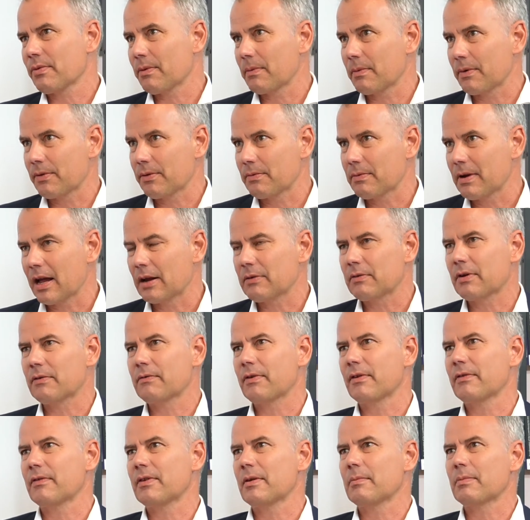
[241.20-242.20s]
with
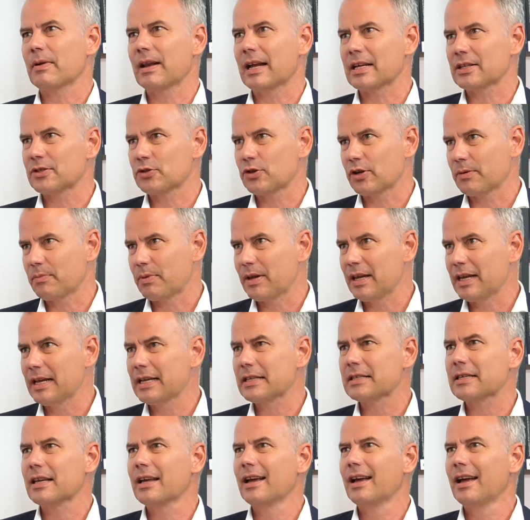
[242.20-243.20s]
350 plus
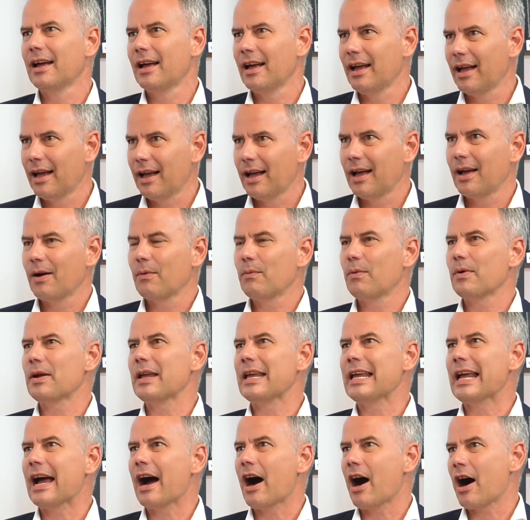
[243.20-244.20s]
GPs,
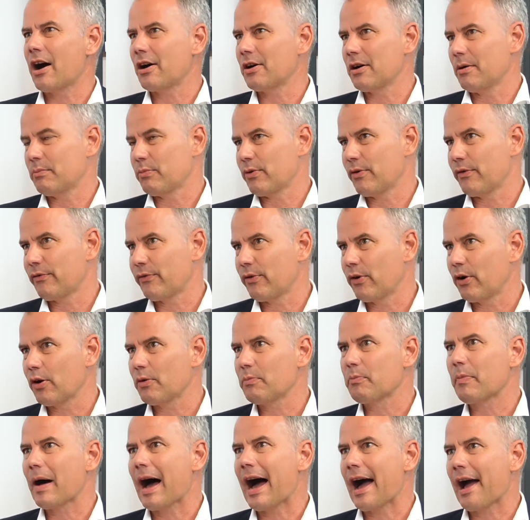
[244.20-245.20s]
we are a
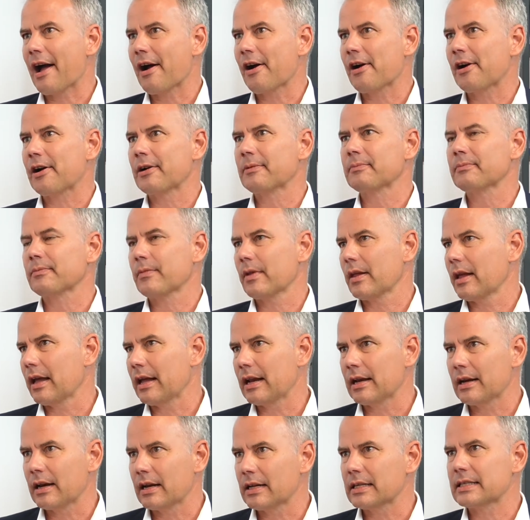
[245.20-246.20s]
preferred buyer
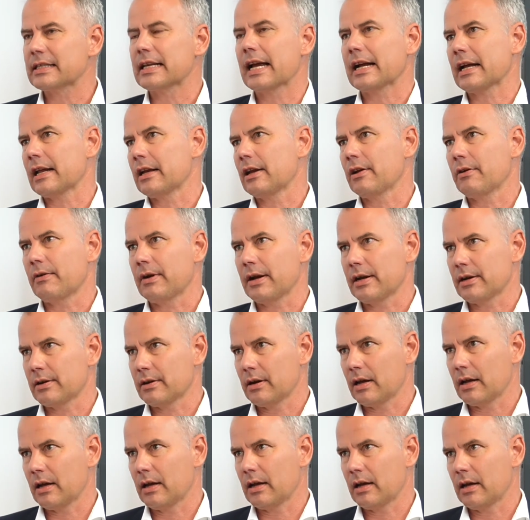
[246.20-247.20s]
in, in secondary
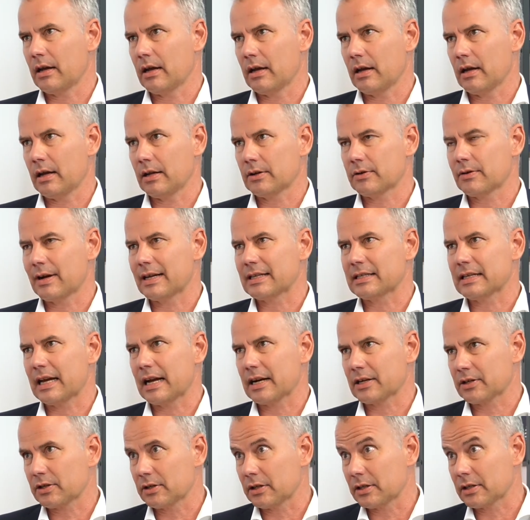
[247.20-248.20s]
uh, uh,
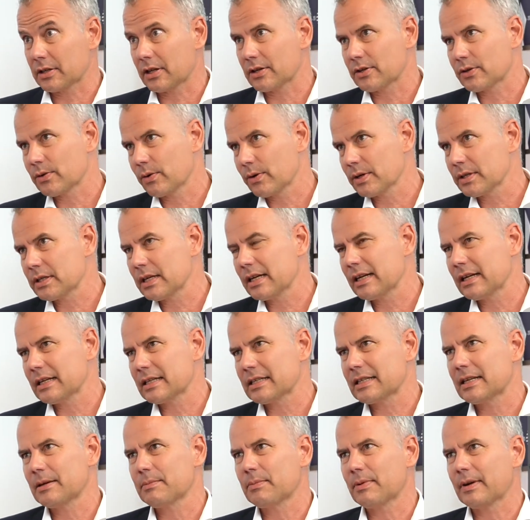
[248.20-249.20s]
transactions. The sourcing is
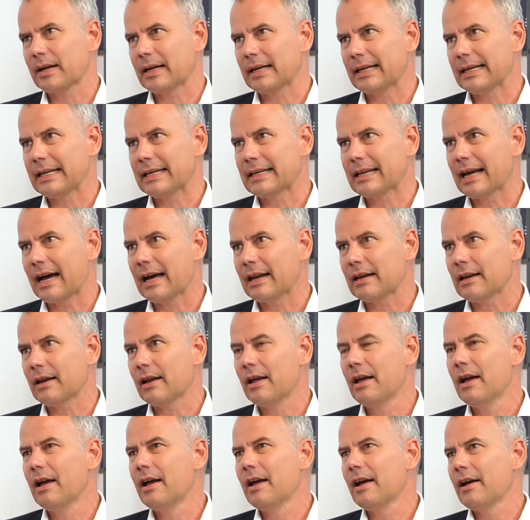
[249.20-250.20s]
typically done
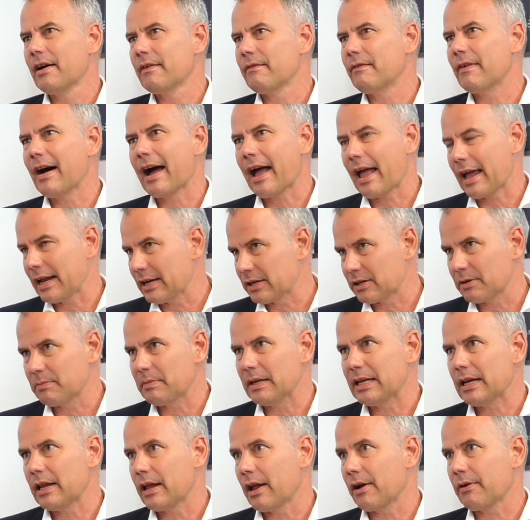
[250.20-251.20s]
via
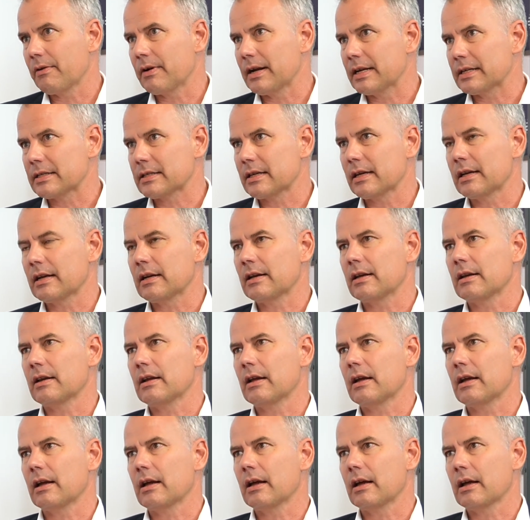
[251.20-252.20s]
intermediaries in the,
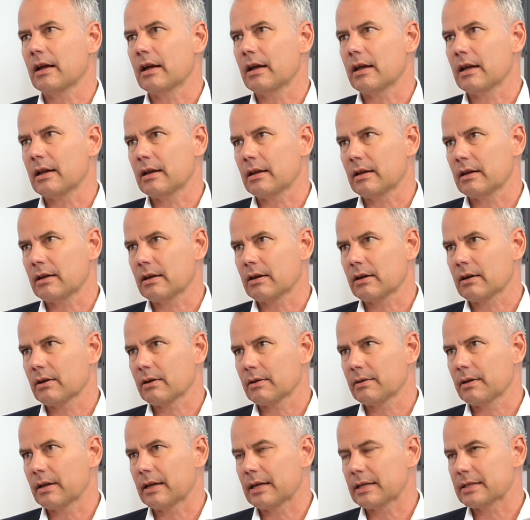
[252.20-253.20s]
uh, in the
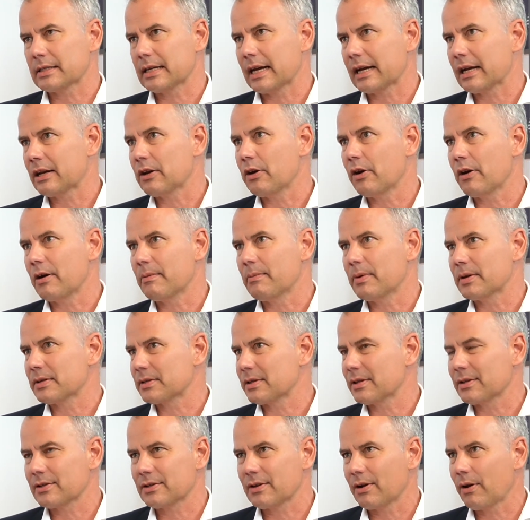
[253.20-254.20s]
uh, secondary
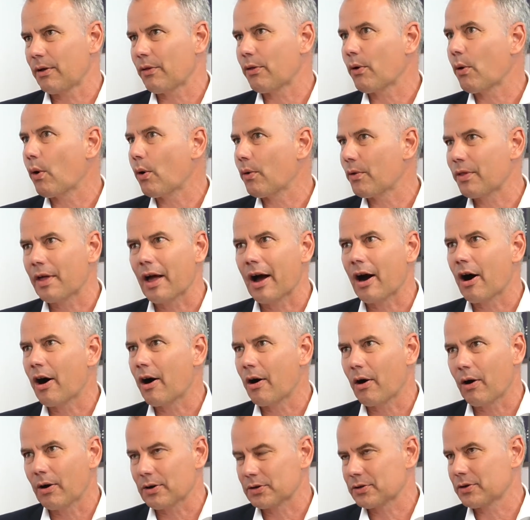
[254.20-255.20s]
business, although there are
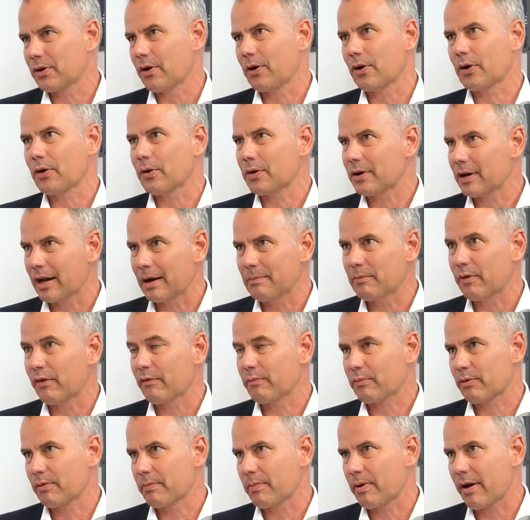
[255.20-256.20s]
also a good number of
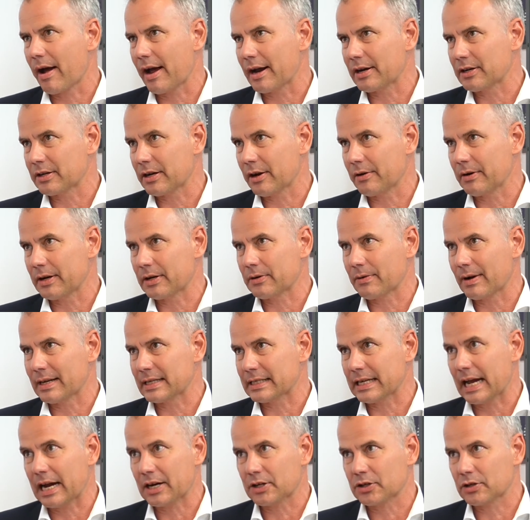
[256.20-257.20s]
proprietary
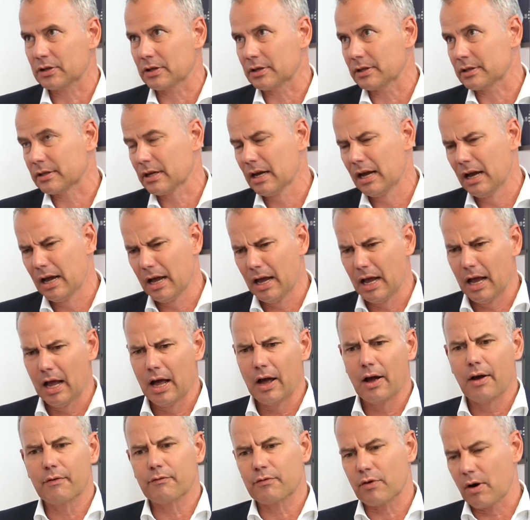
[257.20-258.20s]
transactions
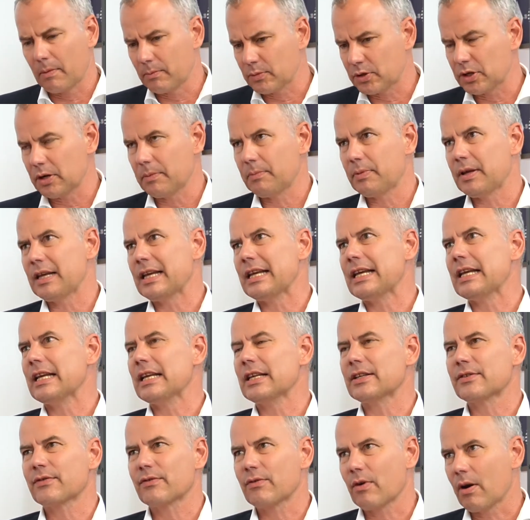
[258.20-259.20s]
from
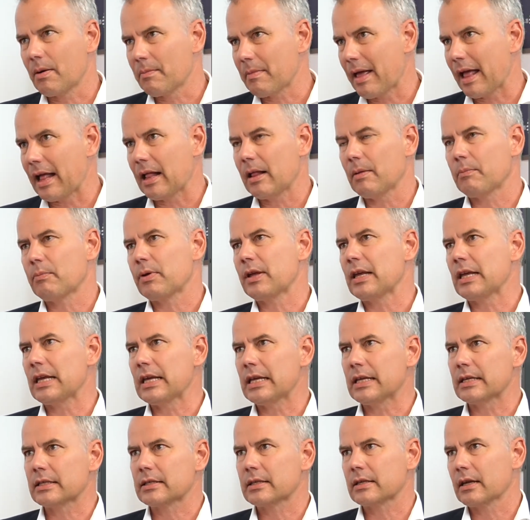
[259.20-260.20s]
GPs, from
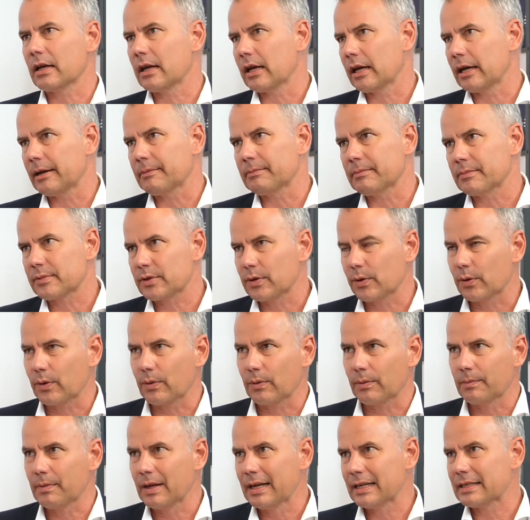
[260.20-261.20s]
LPs. Um,
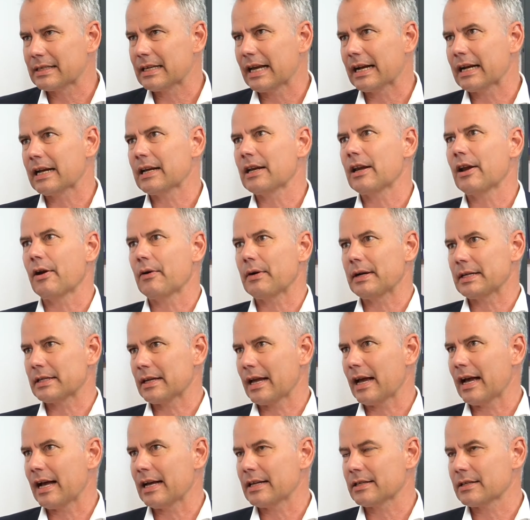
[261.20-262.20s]
so secondaries
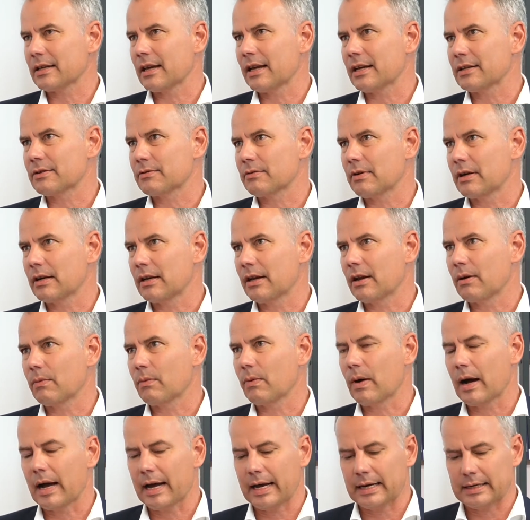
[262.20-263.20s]
has, has really a
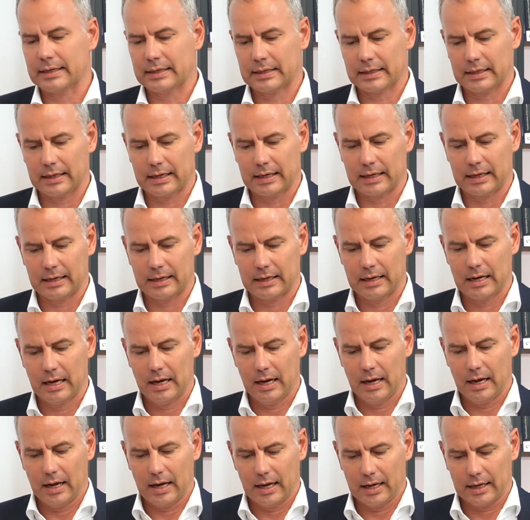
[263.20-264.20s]
wide uh,
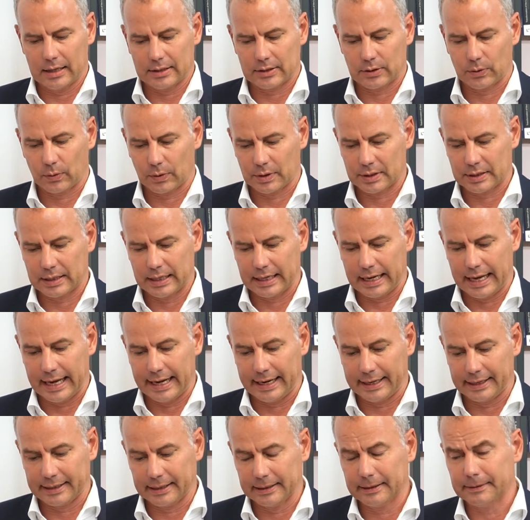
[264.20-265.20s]
uh, sourcing
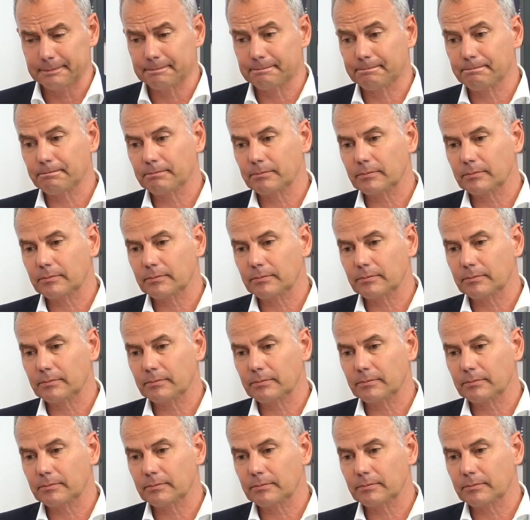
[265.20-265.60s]
angle.